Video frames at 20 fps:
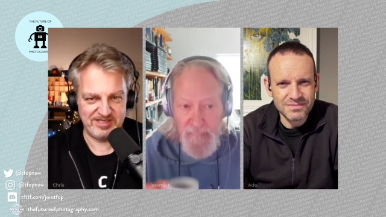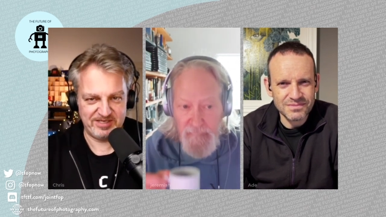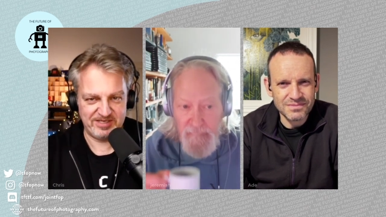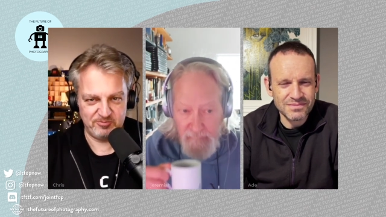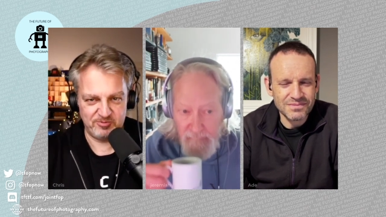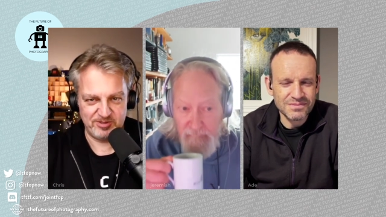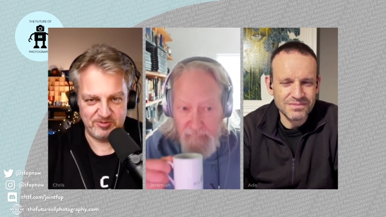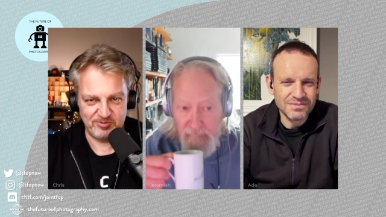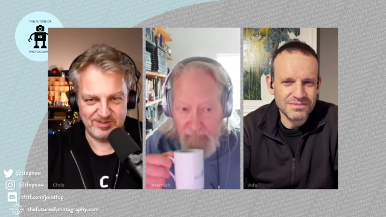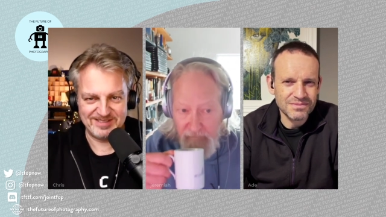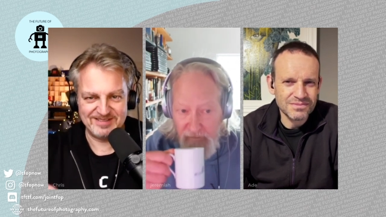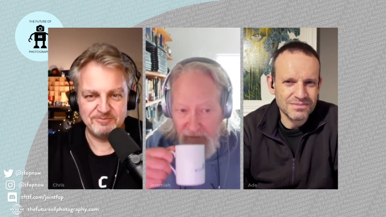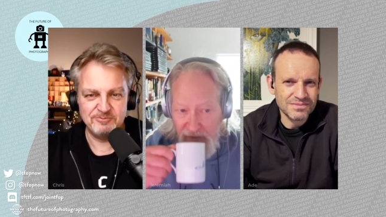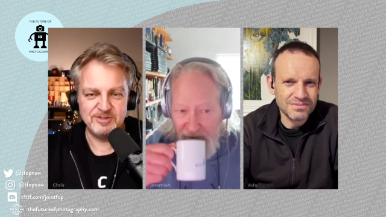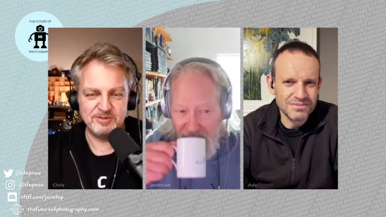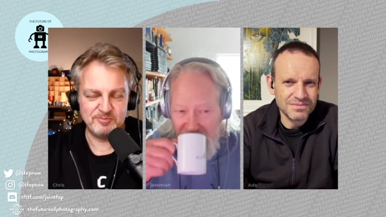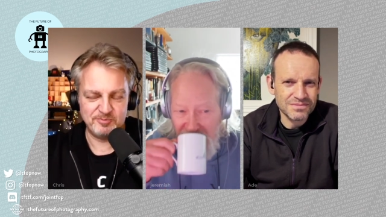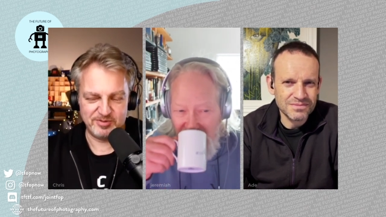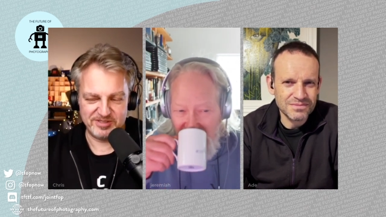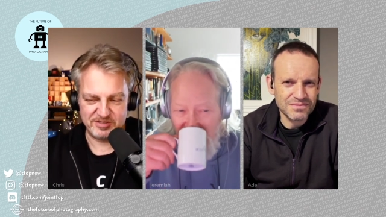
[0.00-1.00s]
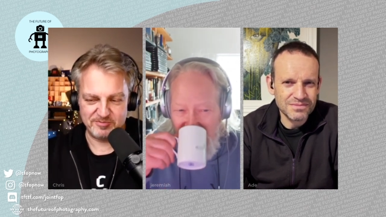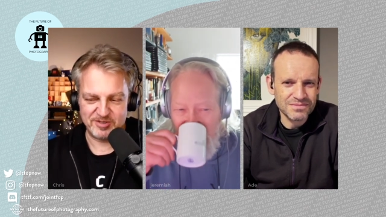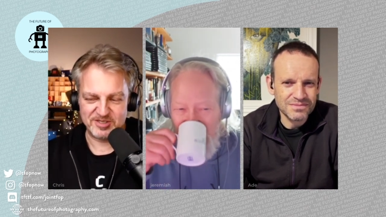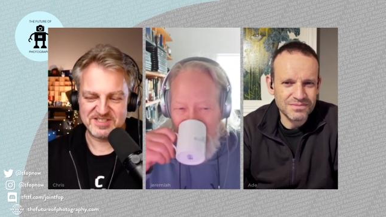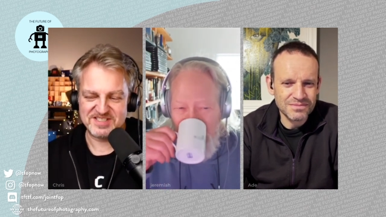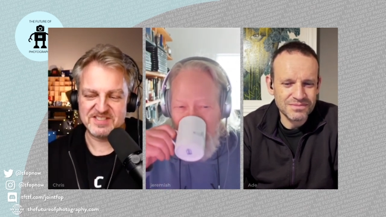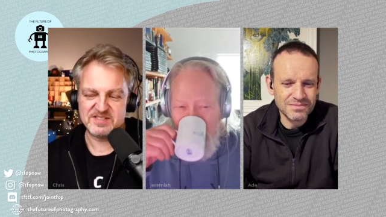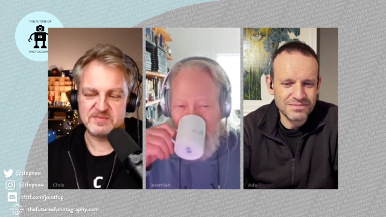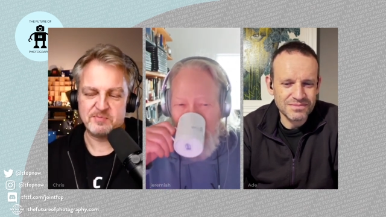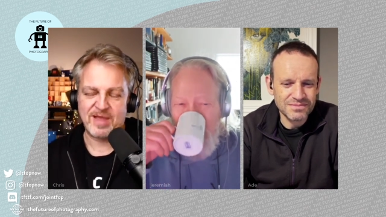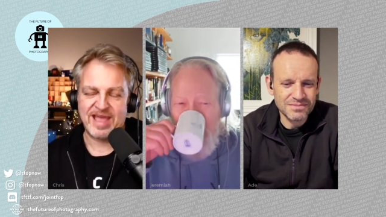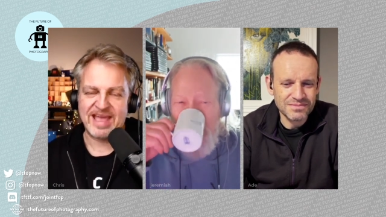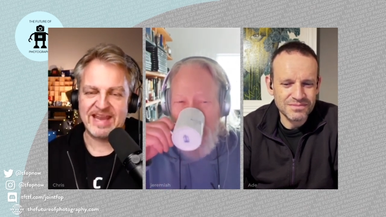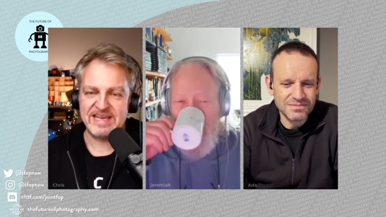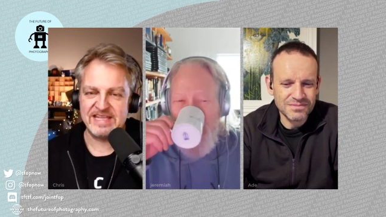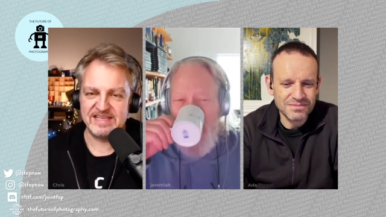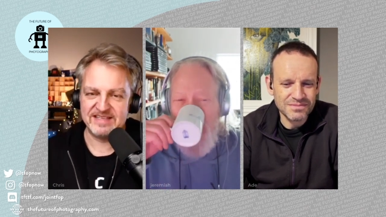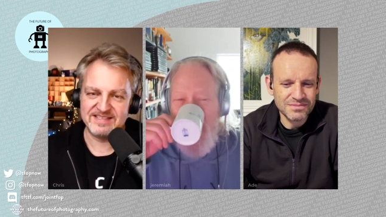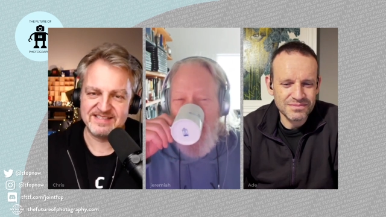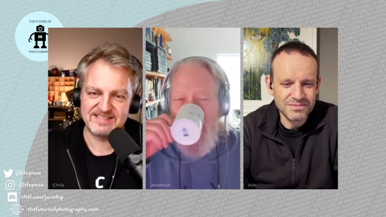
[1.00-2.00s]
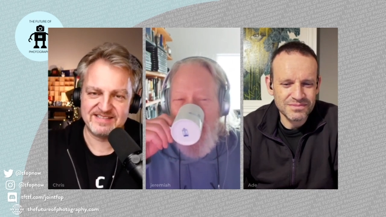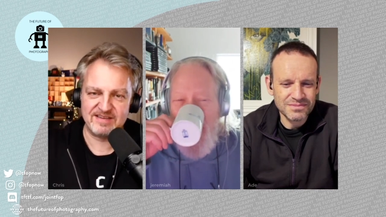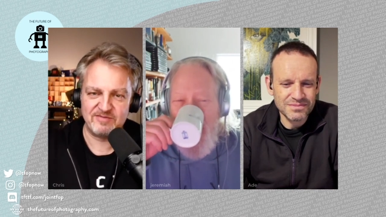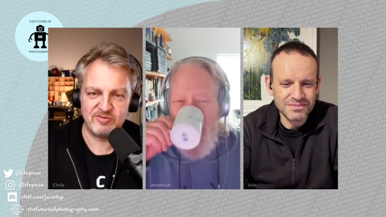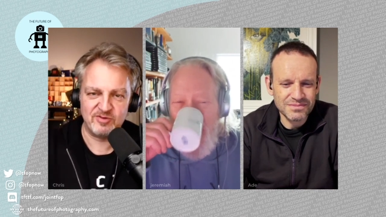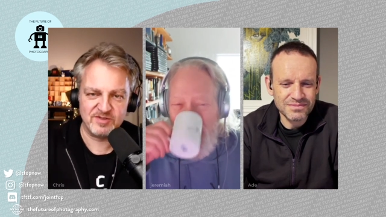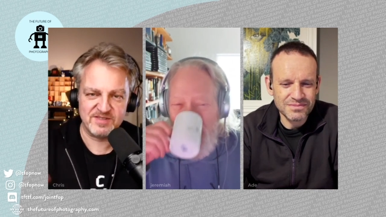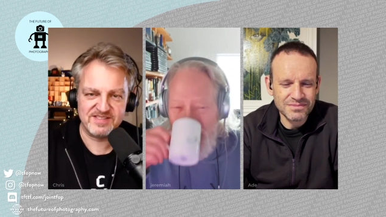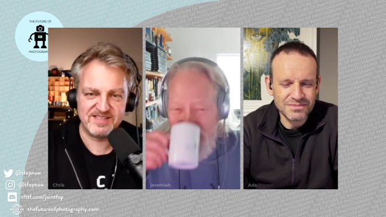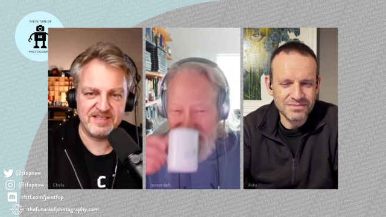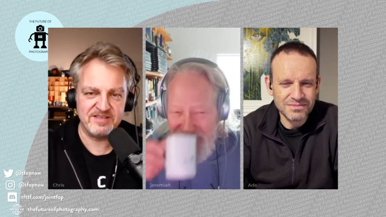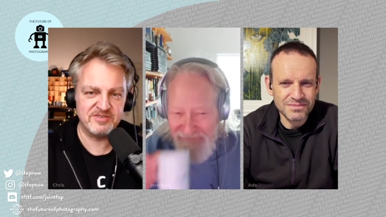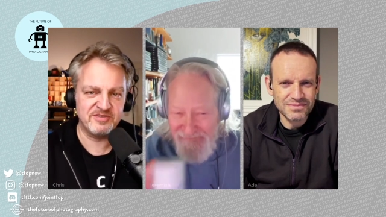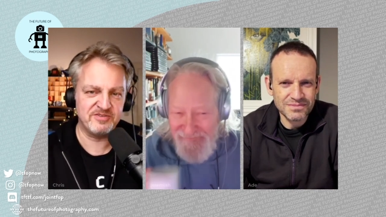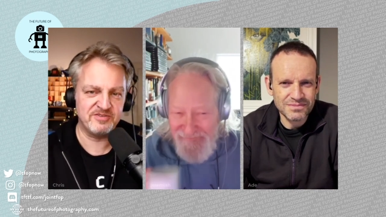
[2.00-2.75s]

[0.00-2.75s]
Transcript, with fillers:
Speaker 1: we're pretty much spanning several